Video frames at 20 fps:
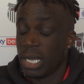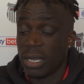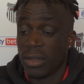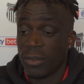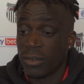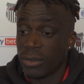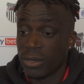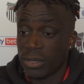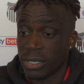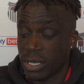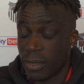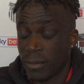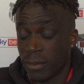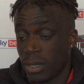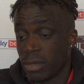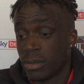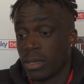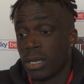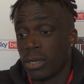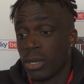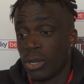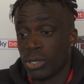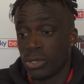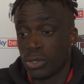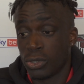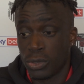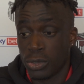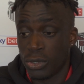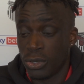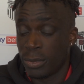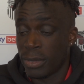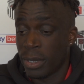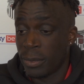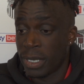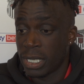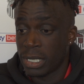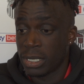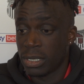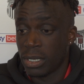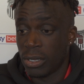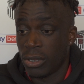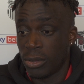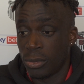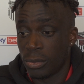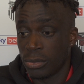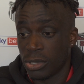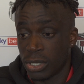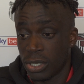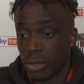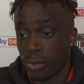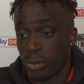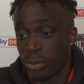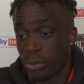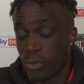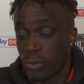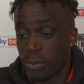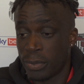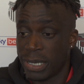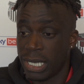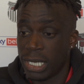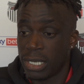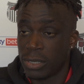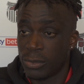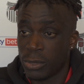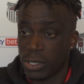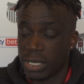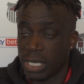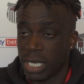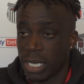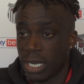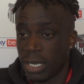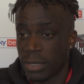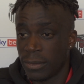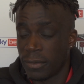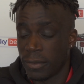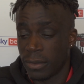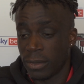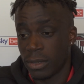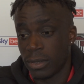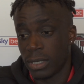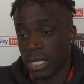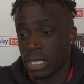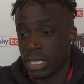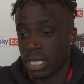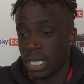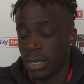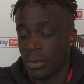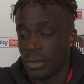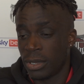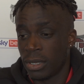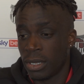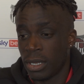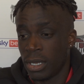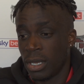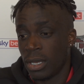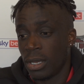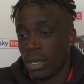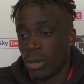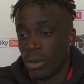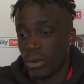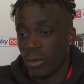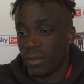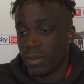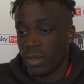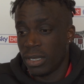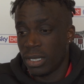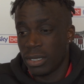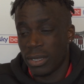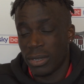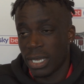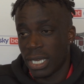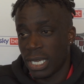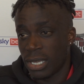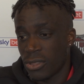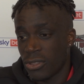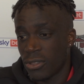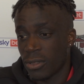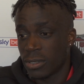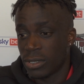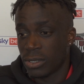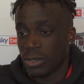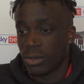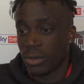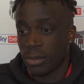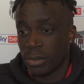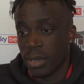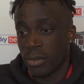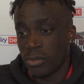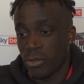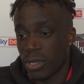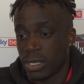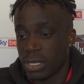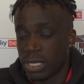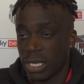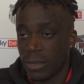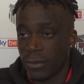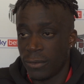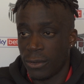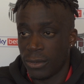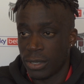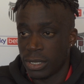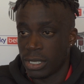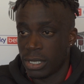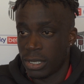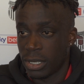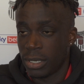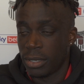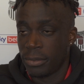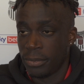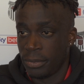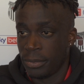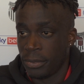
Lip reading: Yeah, of course. I've got to do my best to play as much as I can for this team and hopefully not get injured. So I'm trying to stay focused on that.